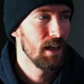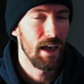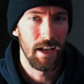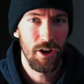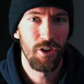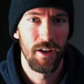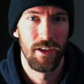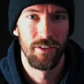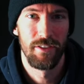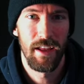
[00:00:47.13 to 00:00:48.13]
And here it
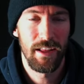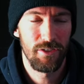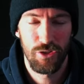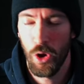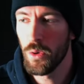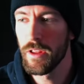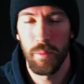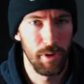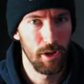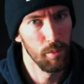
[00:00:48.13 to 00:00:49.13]
is, and it's totally
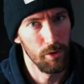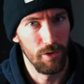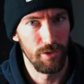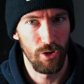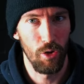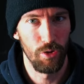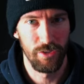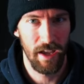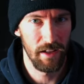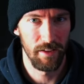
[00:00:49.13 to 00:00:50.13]
applicable to this whole
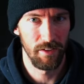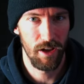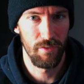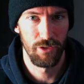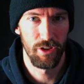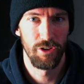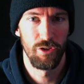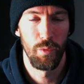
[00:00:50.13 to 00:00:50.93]
talent conversation.